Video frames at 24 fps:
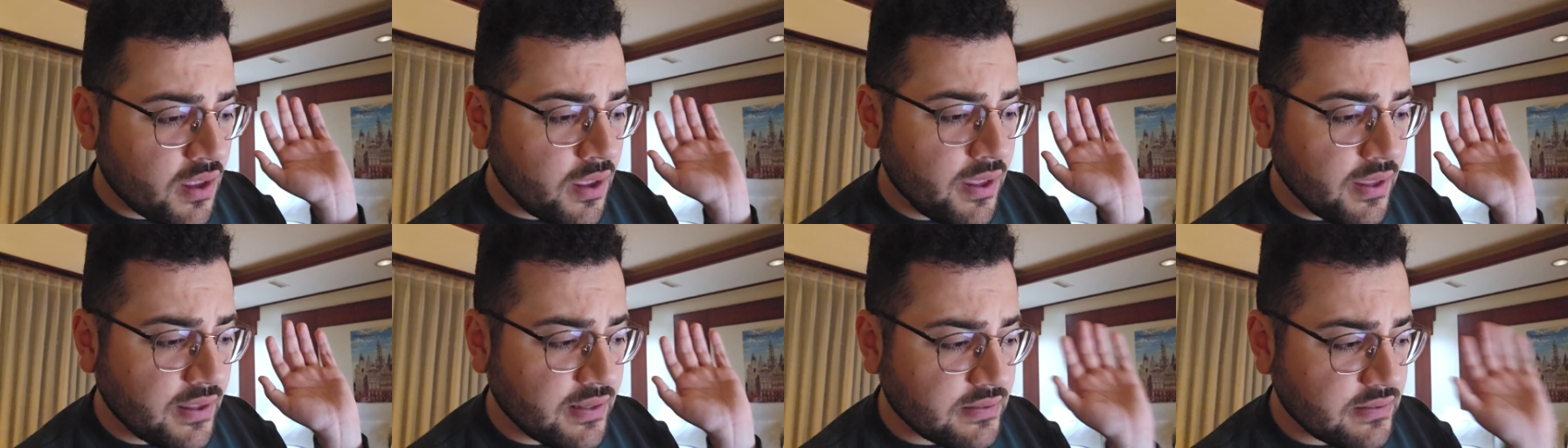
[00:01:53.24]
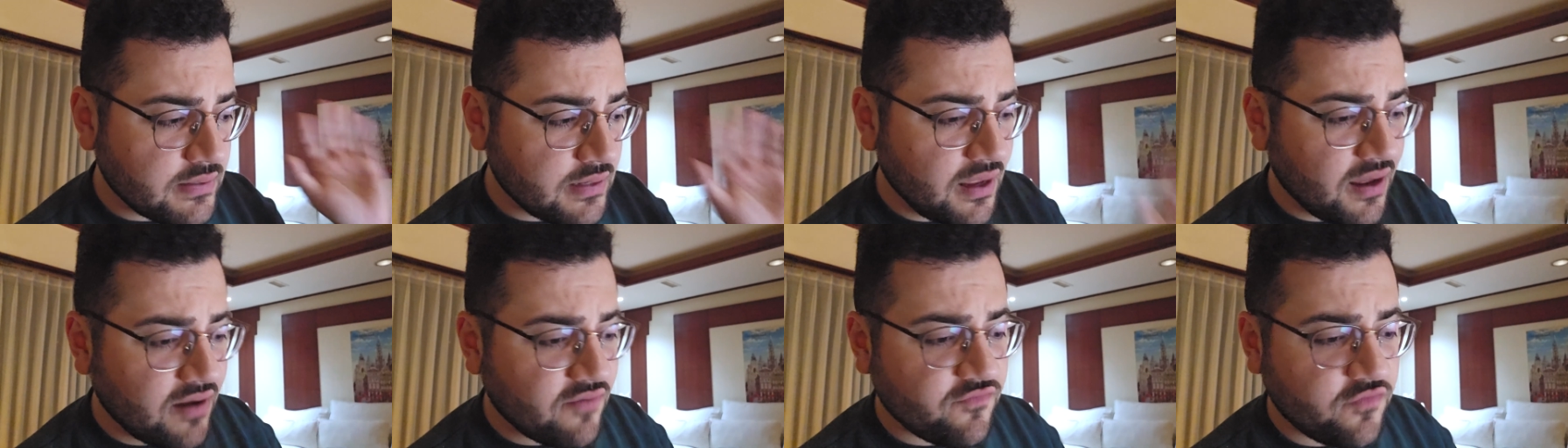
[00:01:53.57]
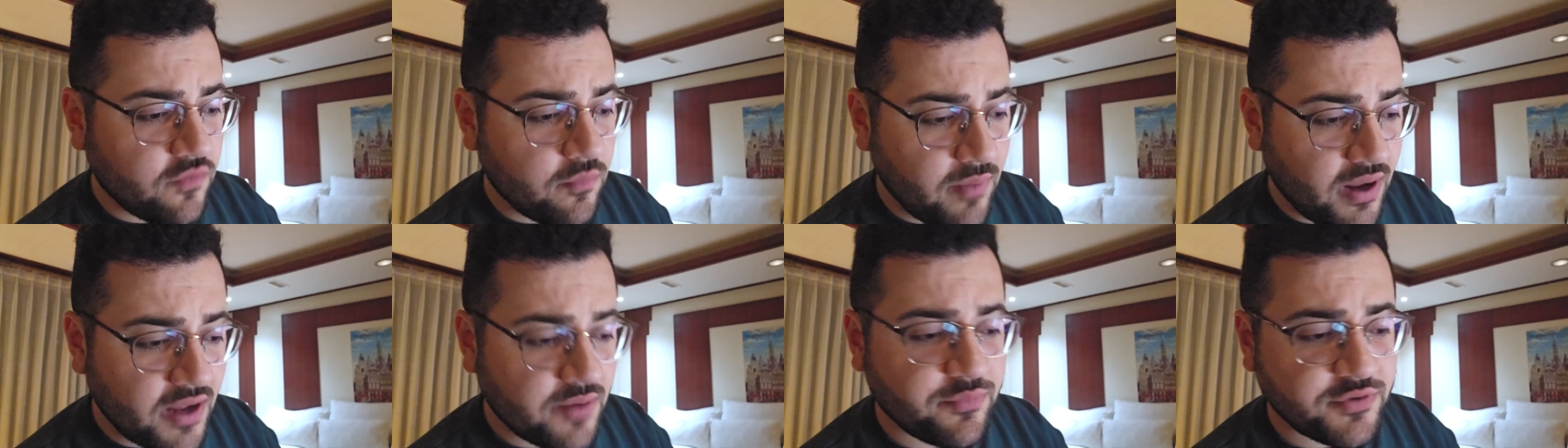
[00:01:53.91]
And from
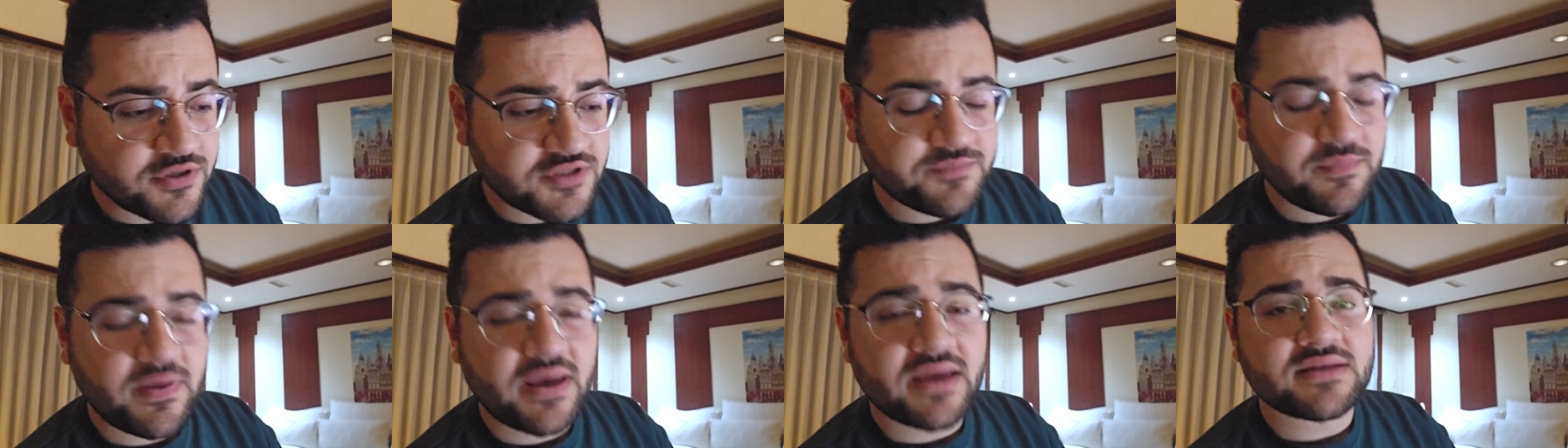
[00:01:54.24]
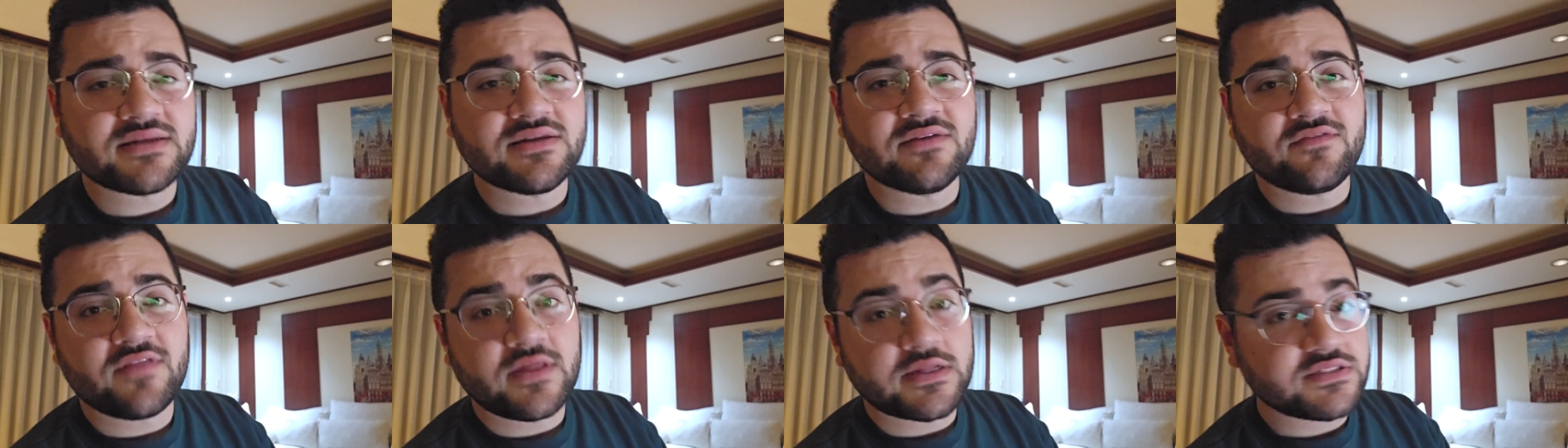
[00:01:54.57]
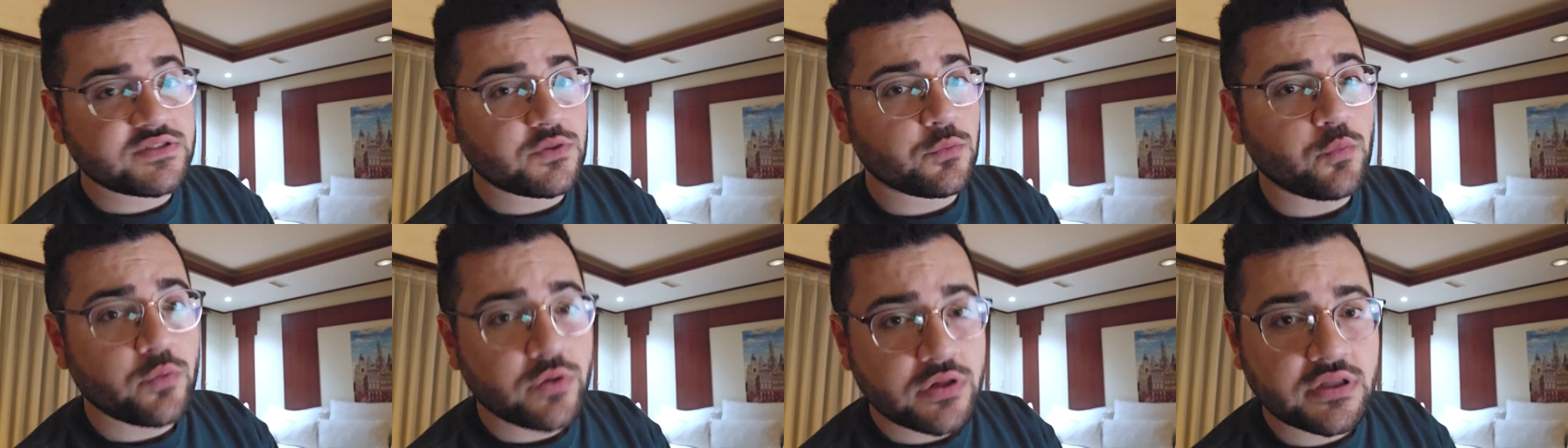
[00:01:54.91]
my perspective, that's a
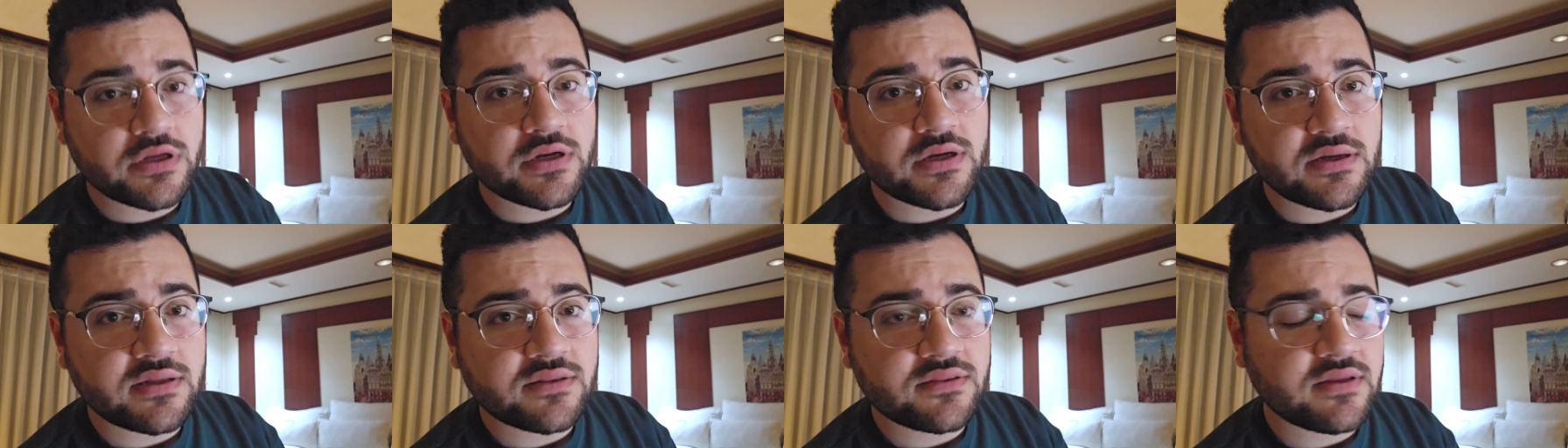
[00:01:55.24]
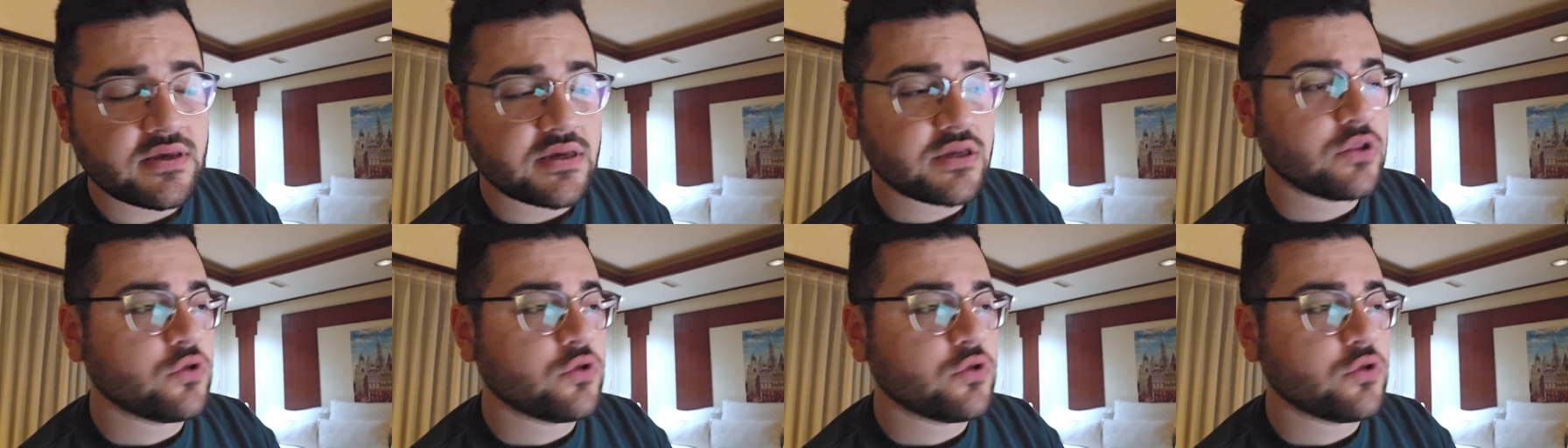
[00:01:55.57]
really good thing.